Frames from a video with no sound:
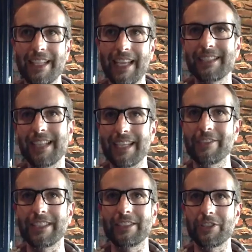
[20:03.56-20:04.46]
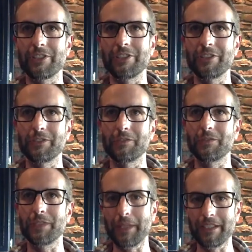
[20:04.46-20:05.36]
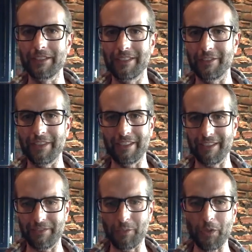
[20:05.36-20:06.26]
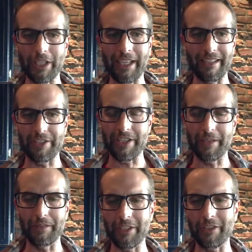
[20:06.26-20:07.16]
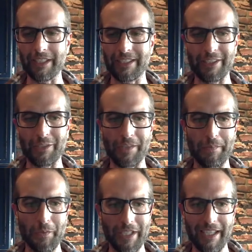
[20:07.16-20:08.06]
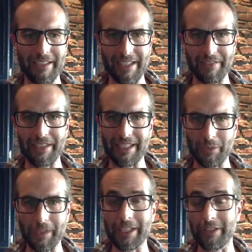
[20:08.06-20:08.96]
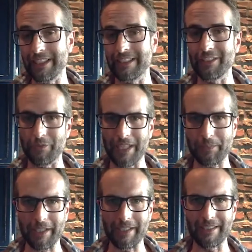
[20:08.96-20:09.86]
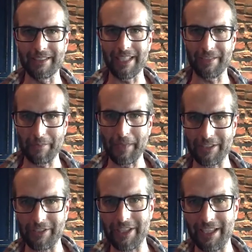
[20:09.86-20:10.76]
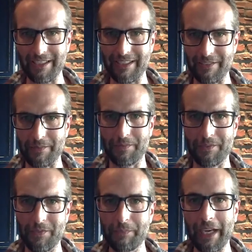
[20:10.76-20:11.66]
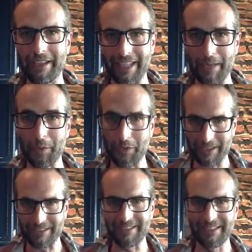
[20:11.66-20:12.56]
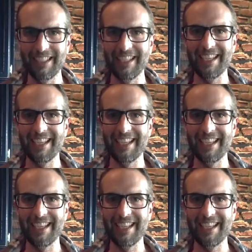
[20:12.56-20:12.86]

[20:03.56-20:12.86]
that cycling just to rebuild. So whether if you're working out in the gym, you don't necessarily want to be working out seven days a week. You need those rest periods to give your muscles a chance to repair that broken mm.